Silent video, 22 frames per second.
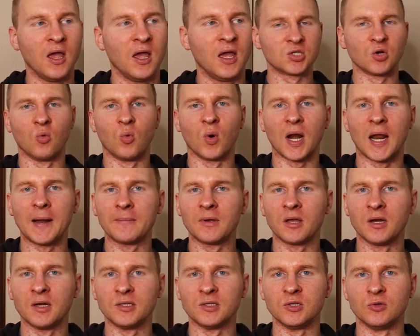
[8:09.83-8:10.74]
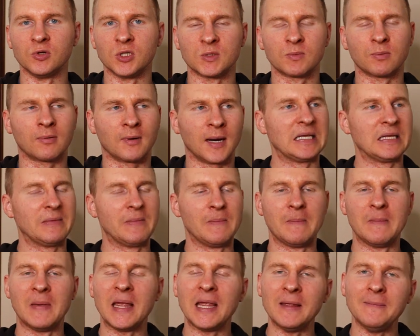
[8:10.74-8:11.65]
And so what I'm going to do is
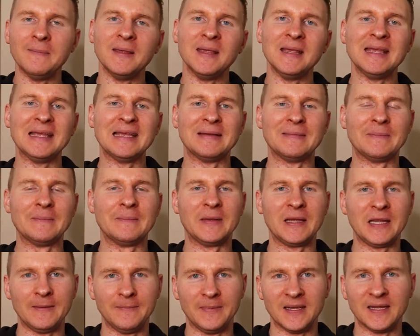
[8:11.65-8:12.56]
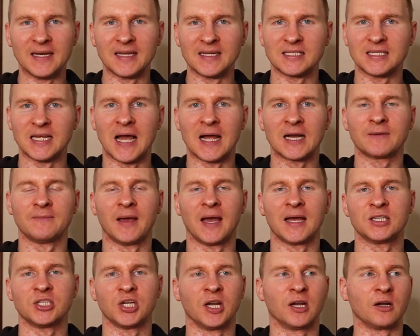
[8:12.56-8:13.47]
maybe an exact
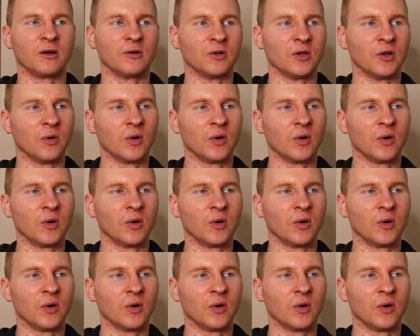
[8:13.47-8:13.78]
match anchor.